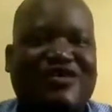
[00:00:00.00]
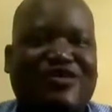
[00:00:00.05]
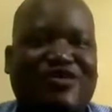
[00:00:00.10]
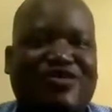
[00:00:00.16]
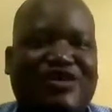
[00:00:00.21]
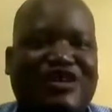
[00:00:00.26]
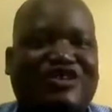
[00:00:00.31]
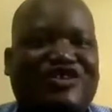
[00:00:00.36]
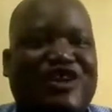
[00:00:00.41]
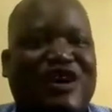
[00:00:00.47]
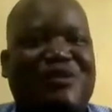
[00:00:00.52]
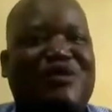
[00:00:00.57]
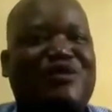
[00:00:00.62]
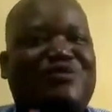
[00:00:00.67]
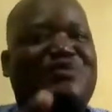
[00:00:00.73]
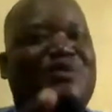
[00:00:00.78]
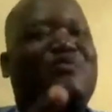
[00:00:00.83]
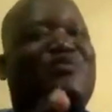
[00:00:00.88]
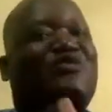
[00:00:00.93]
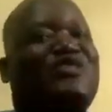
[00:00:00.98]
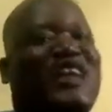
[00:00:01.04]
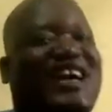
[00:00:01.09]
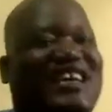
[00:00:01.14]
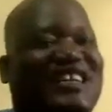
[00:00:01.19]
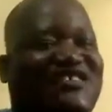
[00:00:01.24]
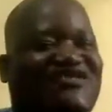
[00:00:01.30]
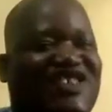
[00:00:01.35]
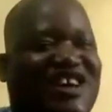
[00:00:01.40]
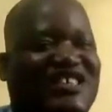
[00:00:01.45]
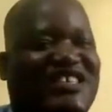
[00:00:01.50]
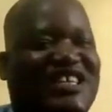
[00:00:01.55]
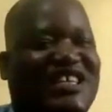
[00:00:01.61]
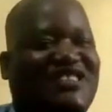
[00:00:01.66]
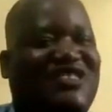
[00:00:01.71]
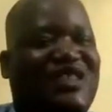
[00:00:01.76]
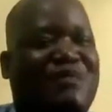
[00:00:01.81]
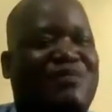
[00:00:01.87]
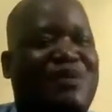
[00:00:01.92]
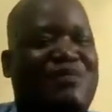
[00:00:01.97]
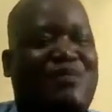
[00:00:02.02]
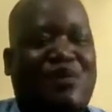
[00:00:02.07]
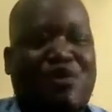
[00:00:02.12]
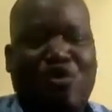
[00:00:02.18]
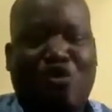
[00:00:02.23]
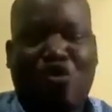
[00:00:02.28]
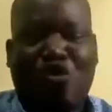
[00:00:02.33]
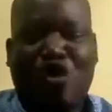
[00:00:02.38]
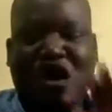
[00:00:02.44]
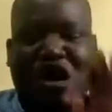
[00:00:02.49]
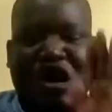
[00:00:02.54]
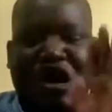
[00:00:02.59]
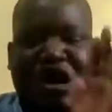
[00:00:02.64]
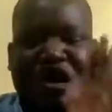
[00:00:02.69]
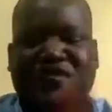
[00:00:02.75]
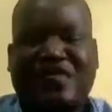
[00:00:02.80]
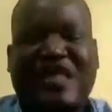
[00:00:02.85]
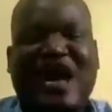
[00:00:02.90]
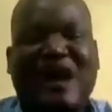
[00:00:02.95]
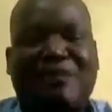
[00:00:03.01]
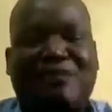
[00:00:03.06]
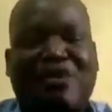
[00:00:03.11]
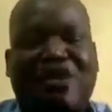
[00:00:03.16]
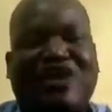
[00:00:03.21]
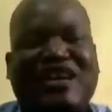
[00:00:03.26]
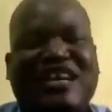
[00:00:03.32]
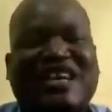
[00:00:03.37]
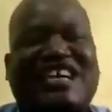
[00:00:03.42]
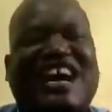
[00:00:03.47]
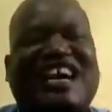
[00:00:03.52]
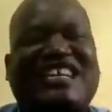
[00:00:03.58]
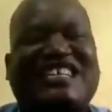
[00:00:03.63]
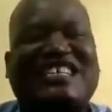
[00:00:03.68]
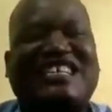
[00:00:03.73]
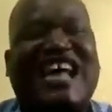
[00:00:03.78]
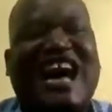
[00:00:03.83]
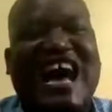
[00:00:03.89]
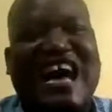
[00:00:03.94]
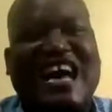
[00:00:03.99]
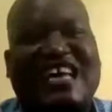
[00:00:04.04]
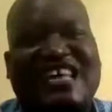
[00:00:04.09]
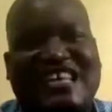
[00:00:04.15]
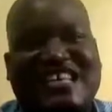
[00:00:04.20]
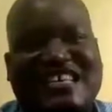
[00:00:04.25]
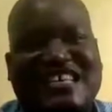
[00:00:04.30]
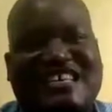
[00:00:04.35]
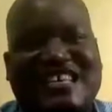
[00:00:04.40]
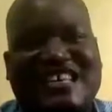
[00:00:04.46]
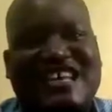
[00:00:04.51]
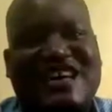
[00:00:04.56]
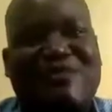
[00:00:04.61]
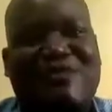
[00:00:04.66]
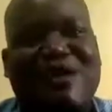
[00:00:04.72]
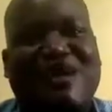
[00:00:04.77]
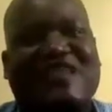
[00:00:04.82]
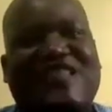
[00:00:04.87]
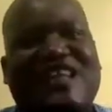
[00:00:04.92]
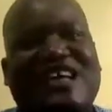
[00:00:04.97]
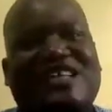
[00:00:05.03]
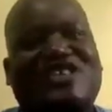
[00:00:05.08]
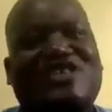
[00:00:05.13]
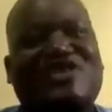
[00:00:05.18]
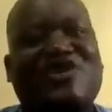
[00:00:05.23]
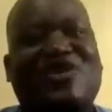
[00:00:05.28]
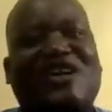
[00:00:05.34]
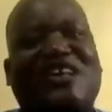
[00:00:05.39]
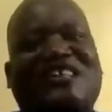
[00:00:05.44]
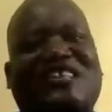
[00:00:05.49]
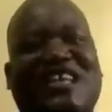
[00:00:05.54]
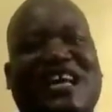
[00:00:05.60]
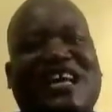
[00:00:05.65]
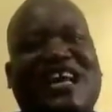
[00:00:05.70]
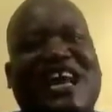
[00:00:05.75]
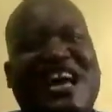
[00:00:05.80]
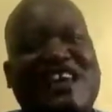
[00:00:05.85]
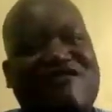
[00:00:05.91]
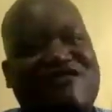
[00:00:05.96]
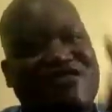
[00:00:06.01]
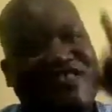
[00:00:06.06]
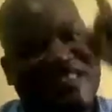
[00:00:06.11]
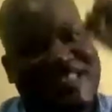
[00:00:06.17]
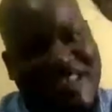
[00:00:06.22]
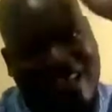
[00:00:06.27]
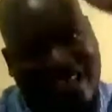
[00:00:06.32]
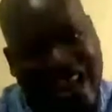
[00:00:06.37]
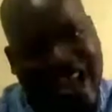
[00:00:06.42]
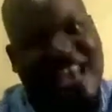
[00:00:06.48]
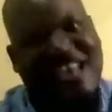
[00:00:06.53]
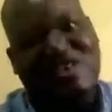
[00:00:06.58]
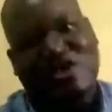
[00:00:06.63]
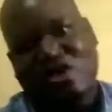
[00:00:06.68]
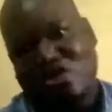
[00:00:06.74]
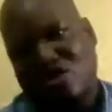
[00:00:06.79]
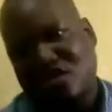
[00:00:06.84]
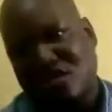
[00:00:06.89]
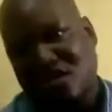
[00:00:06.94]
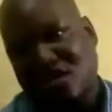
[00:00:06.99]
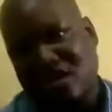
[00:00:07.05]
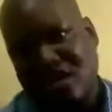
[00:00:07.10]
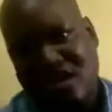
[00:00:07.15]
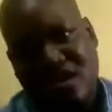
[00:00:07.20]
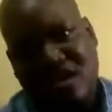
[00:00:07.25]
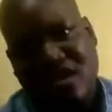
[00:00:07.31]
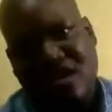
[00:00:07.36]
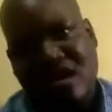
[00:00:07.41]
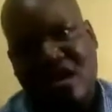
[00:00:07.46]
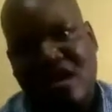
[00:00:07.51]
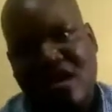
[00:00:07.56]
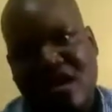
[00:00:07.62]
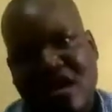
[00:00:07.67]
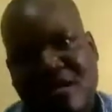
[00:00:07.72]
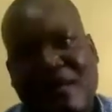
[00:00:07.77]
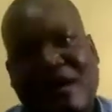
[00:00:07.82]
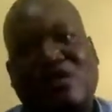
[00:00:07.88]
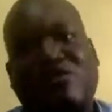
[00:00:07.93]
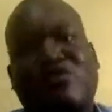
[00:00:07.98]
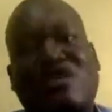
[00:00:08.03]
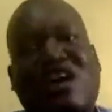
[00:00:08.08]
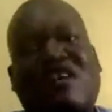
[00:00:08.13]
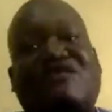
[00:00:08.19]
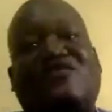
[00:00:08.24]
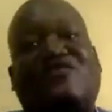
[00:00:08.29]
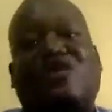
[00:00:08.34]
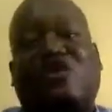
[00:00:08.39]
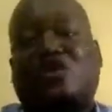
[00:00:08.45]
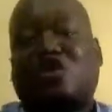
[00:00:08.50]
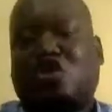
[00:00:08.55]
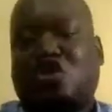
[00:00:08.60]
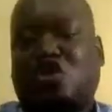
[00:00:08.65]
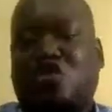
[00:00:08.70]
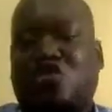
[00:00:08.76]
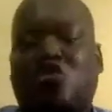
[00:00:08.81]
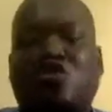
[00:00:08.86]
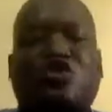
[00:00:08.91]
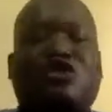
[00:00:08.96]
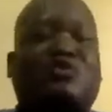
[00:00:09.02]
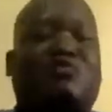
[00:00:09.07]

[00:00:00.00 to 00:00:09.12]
We talk about people who die in Christ as the people who their body can die, but their soul is alive with Christ. But we have those whose